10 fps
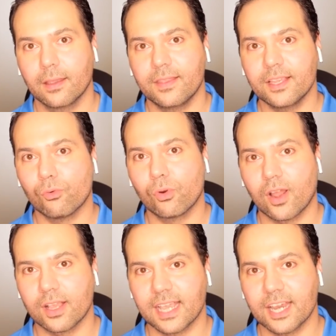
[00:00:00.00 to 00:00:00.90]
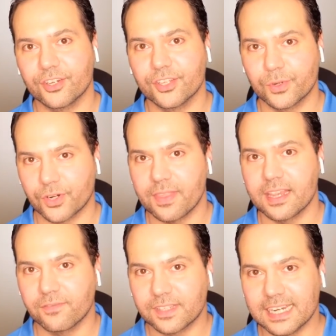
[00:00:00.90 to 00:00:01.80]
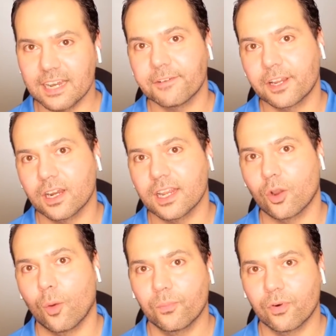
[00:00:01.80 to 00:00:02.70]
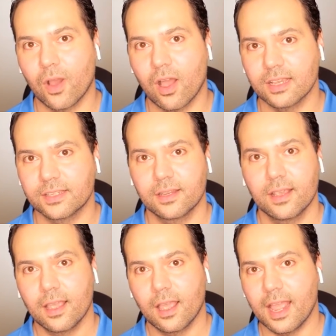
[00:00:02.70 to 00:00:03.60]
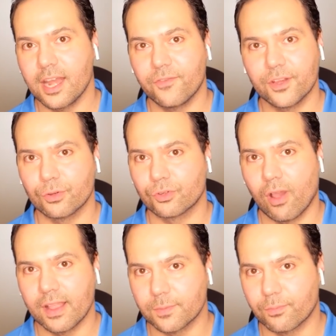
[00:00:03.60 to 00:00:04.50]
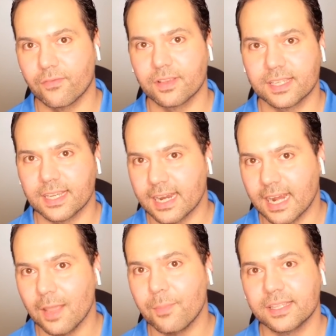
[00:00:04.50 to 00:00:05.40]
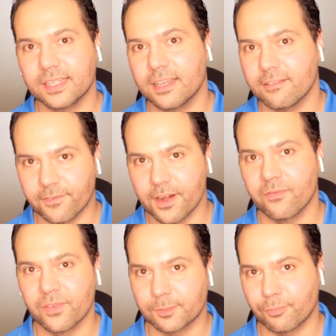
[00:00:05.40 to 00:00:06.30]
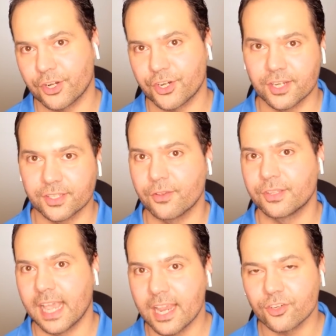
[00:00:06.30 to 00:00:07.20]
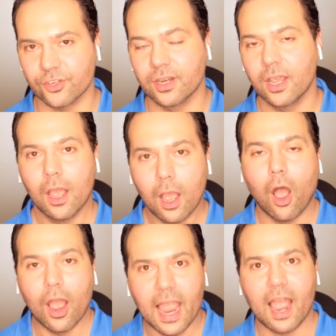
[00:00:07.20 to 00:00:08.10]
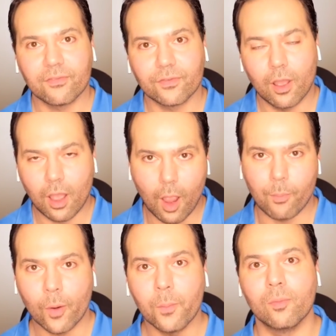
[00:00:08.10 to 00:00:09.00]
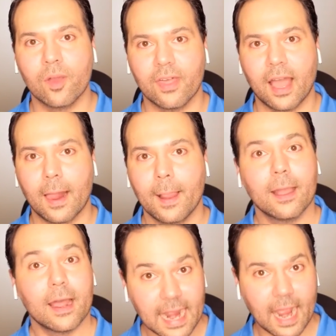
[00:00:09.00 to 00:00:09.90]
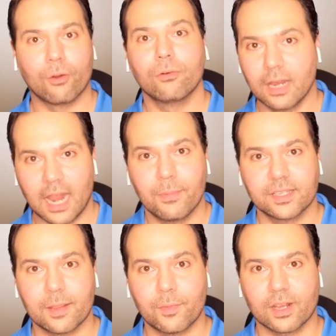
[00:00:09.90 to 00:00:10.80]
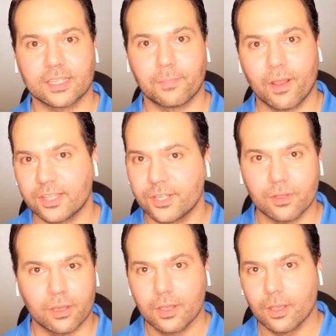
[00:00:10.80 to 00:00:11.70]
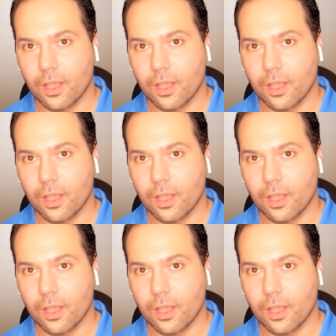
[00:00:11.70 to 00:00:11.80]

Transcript: These are organizations which I think have significantly compromised individuals' right to privacy and liberty and freedom of expression and association. I have a problem with that. Now, Labour's a democratic party with a